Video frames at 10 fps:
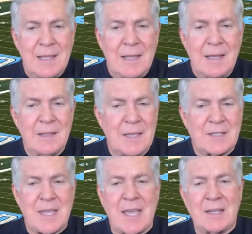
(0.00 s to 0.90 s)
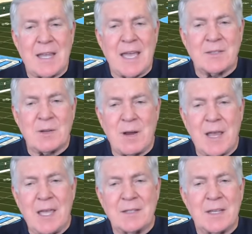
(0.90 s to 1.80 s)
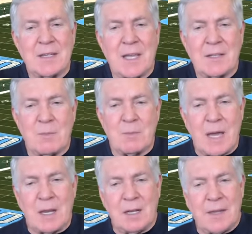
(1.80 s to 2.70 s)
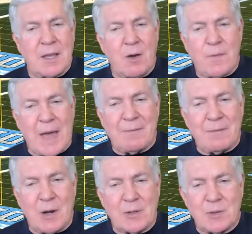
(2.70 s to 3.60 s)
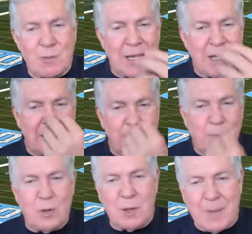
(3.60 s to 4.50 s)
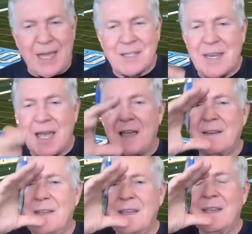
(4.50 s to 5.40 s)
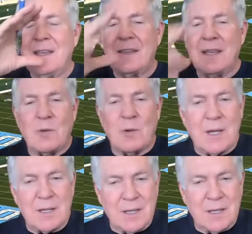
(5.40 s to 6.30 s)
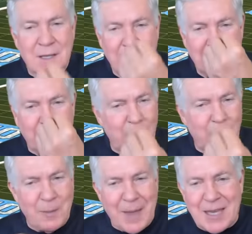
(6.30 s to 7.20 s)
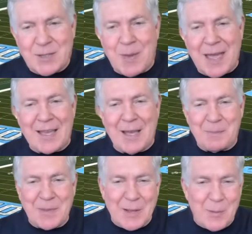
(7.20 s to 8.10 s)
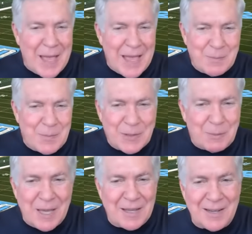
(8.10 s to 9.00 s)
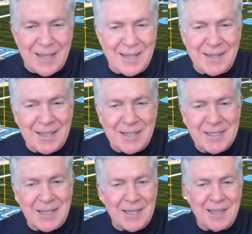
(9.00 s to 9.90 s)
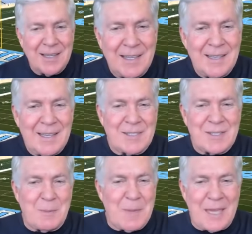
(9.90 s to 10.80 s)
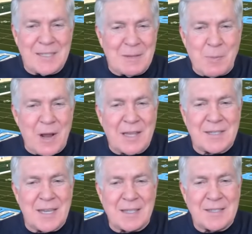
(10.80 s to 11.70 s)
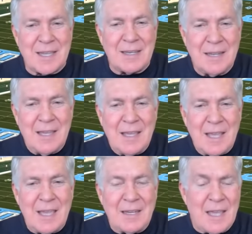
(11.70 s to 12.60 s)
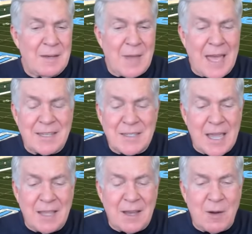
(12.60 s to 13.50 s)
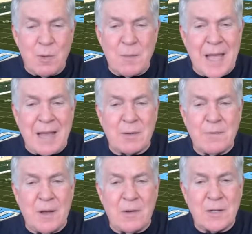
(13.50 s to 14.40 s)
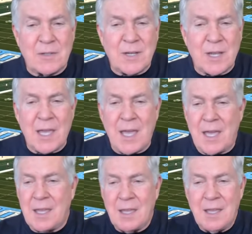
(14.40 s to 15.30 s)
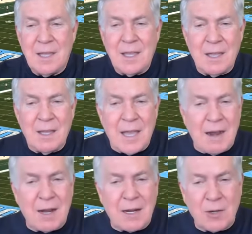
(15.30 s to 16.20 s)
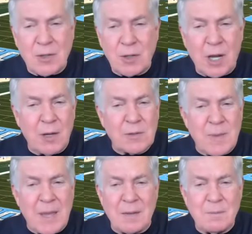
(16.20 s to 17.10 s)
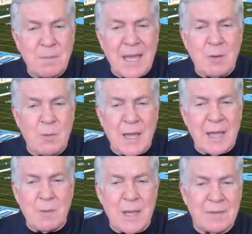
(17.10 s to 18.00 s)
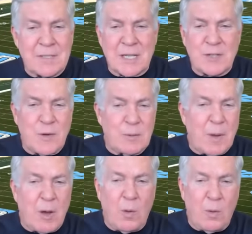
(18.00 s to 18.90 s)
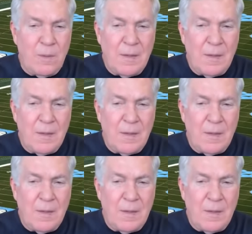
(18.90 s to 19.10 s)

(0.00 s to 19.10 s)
Uh, they sanitize their hands. They take their bottle. They go five yards away. They pull the mask down. They drink. They pull the mask back up. They go back and put the bottle in. It's uh, it's an amazing process. And and and I stand there with a microphone and say, "Hey, uh, Eric, you're too close, man. Back away. We have a six foot pole."